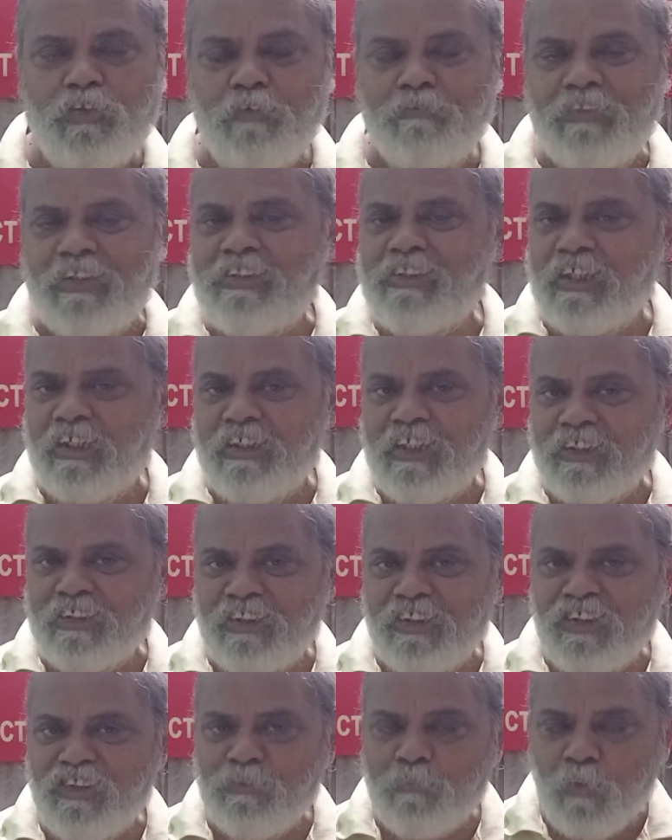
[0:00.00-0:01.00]
of this
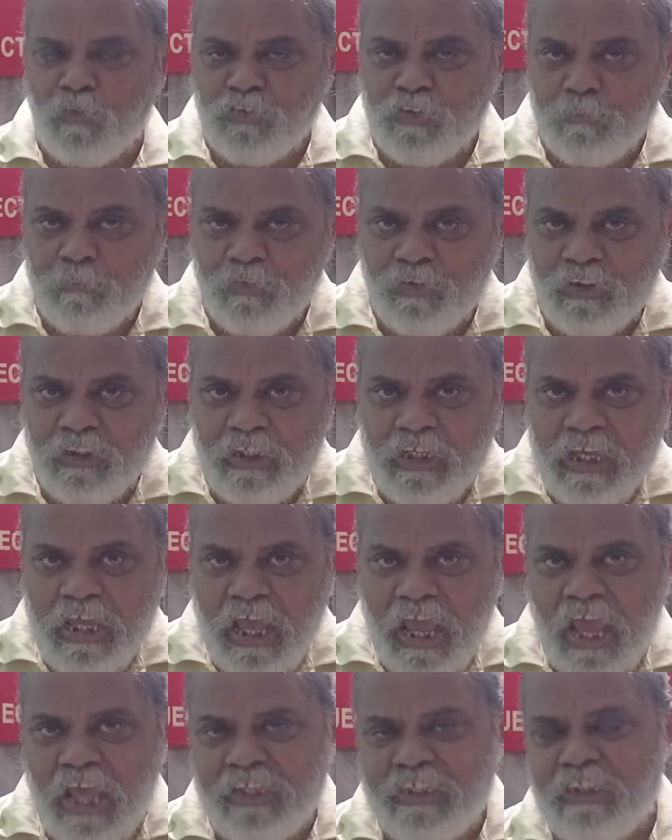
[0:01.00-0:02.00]
conduction is possible,
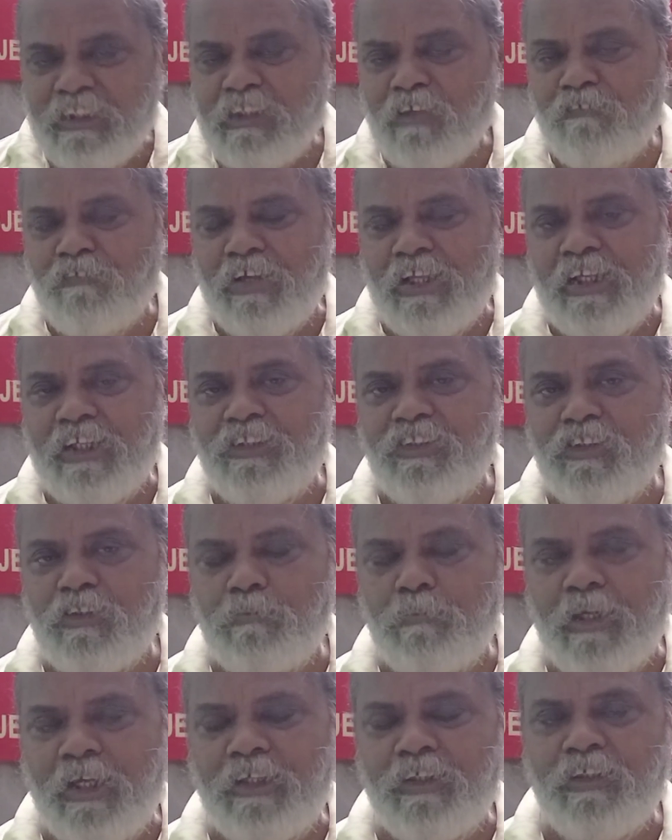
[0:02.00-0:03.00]
and in the
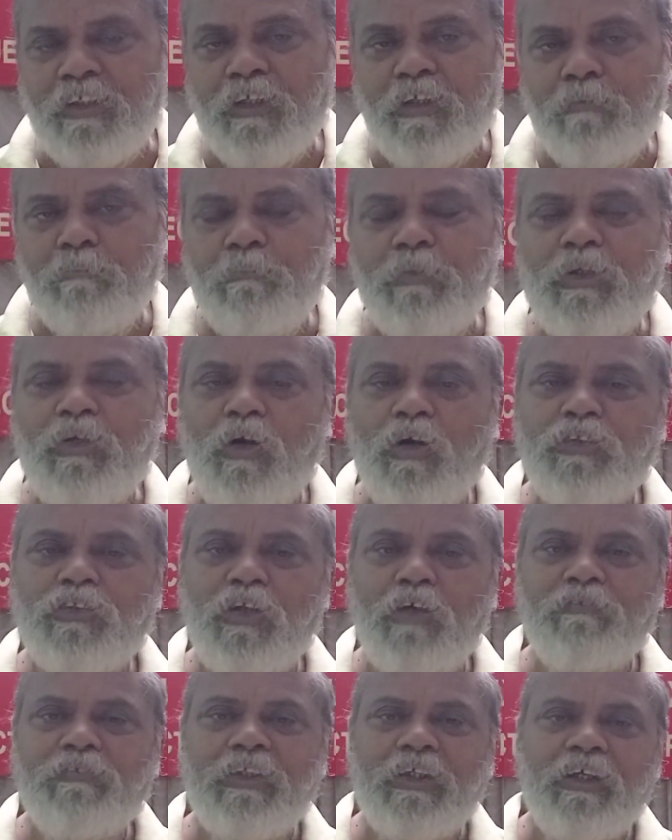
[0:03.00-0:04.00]
valency band because
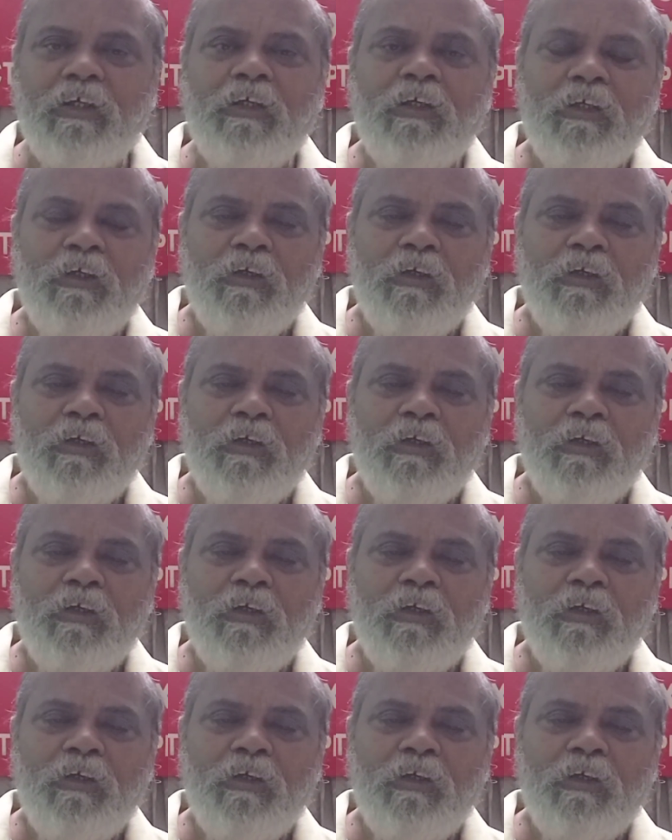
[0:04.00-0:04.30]
of the